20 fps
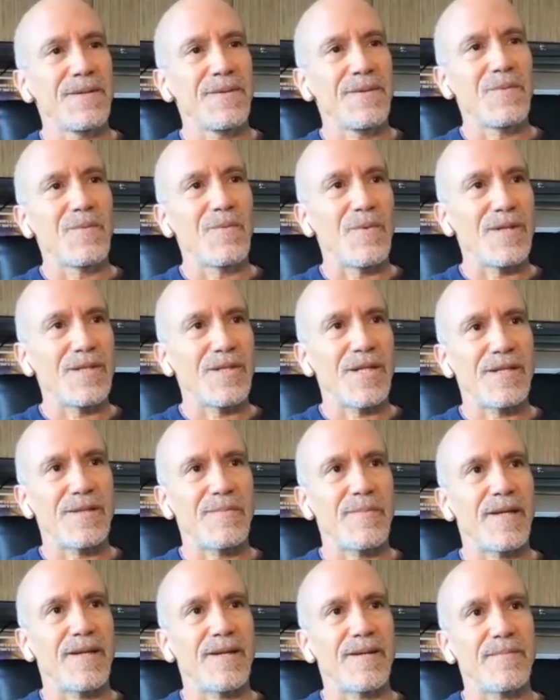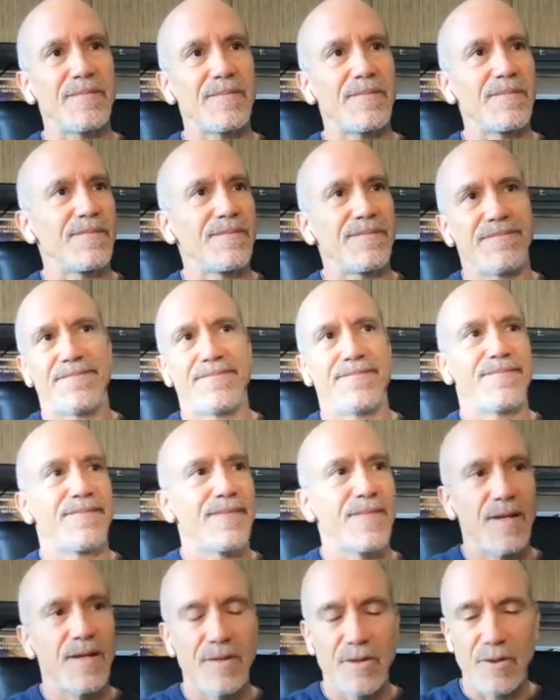which has become
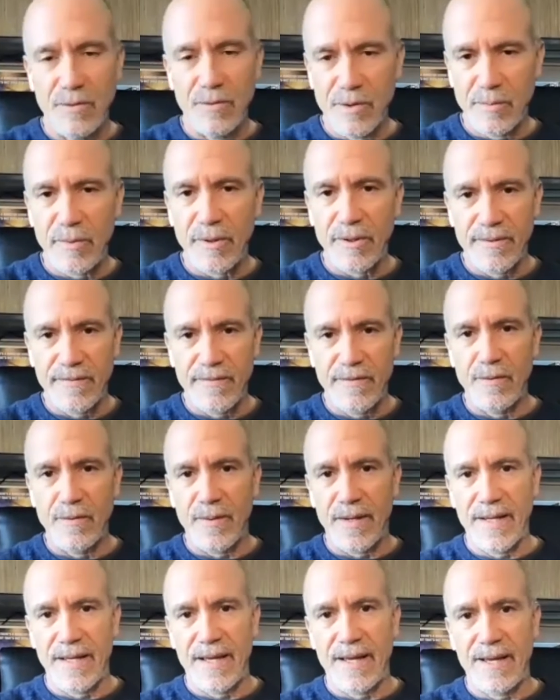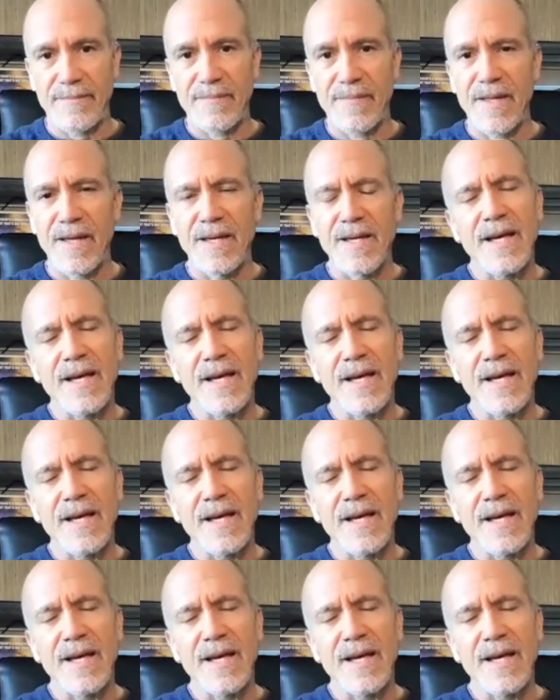a huge part of who I am.